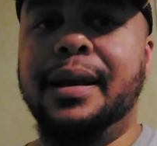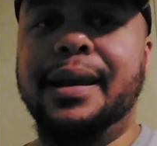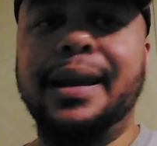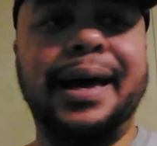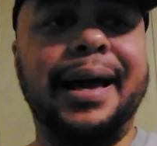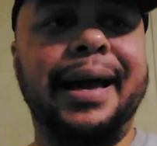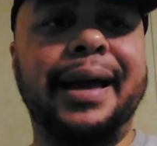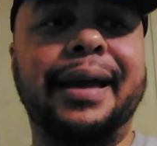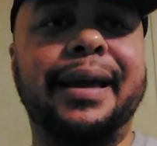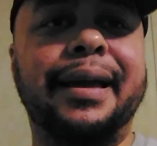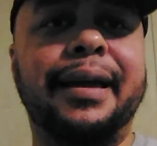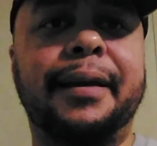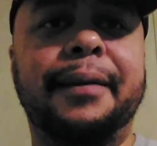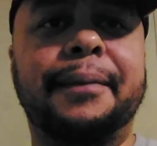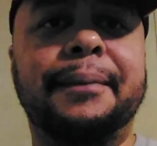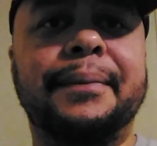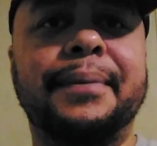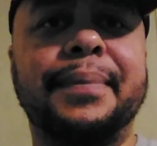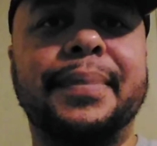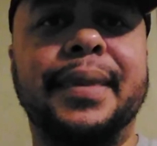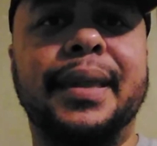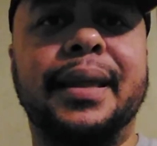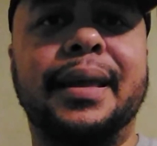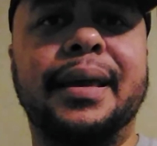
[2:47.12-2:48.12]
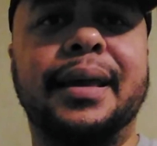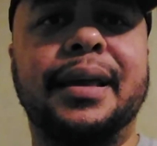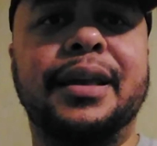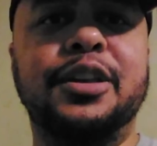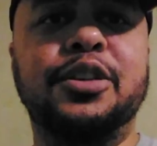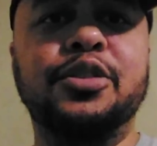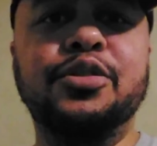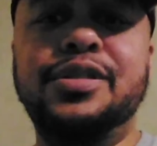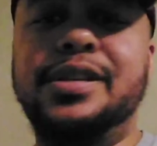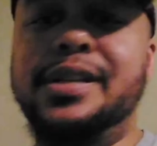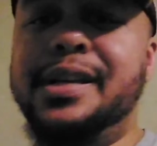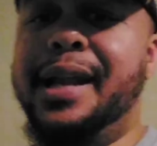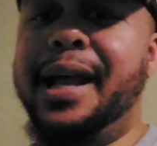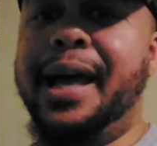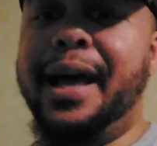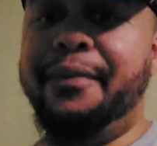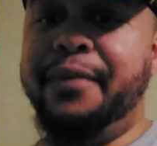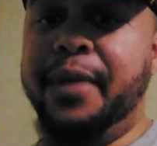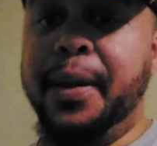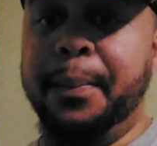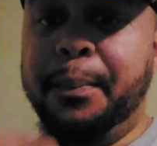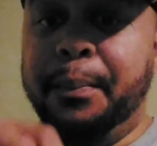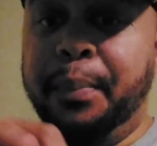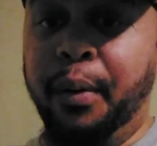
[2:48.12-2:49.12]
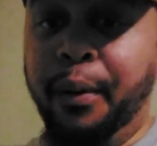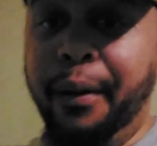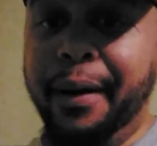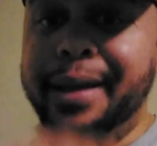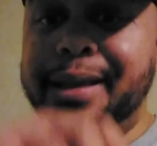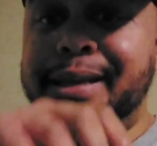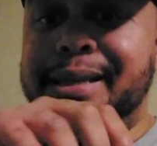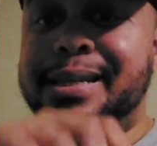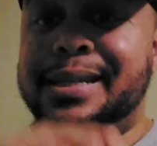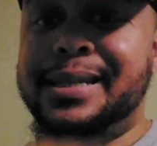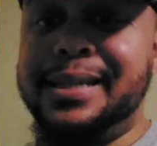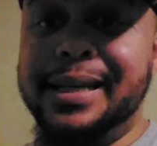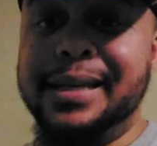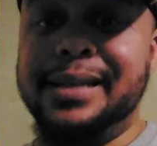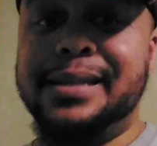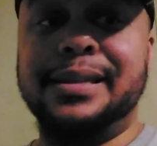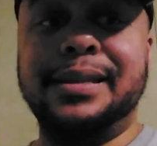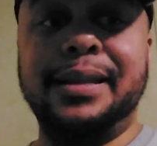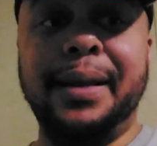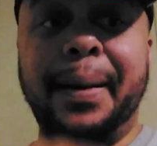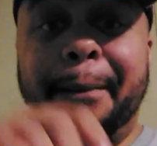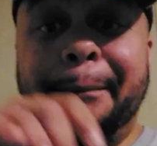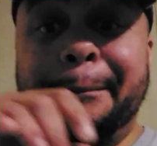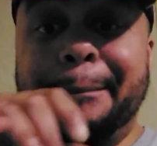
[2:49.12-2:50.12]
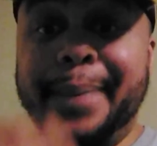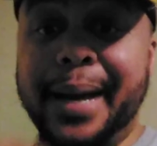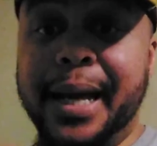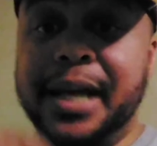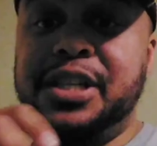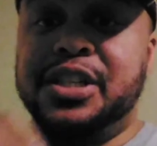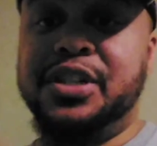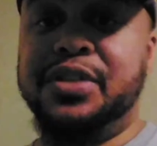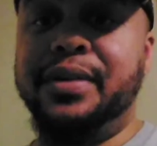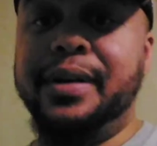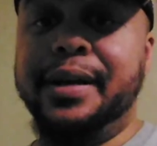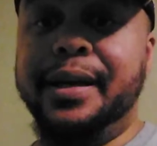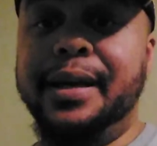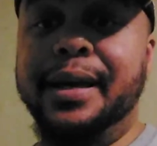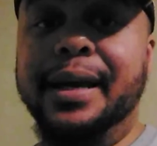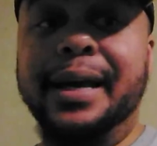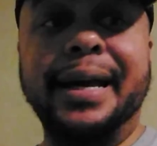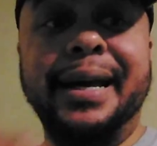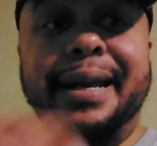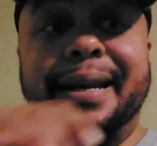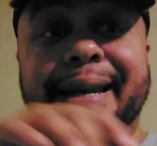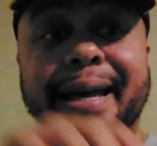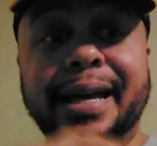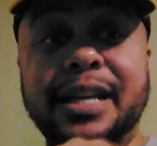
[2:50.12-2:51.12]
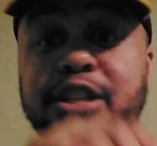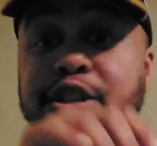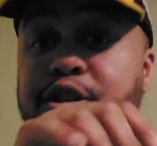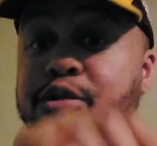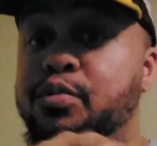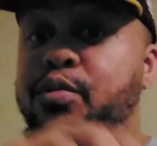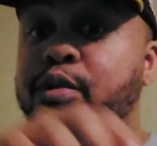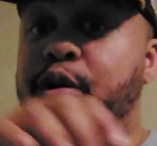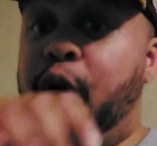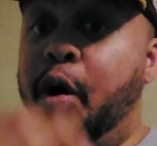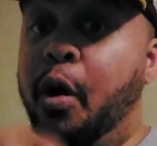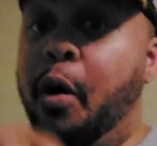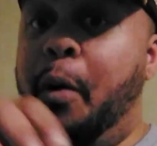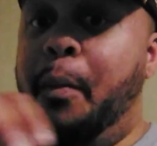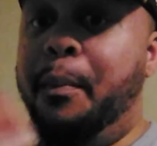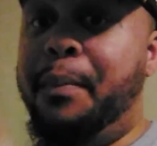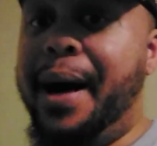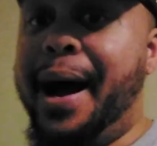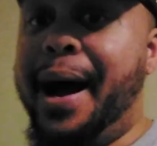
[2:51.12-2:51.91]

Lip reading: Like, you should have a point system metric that you go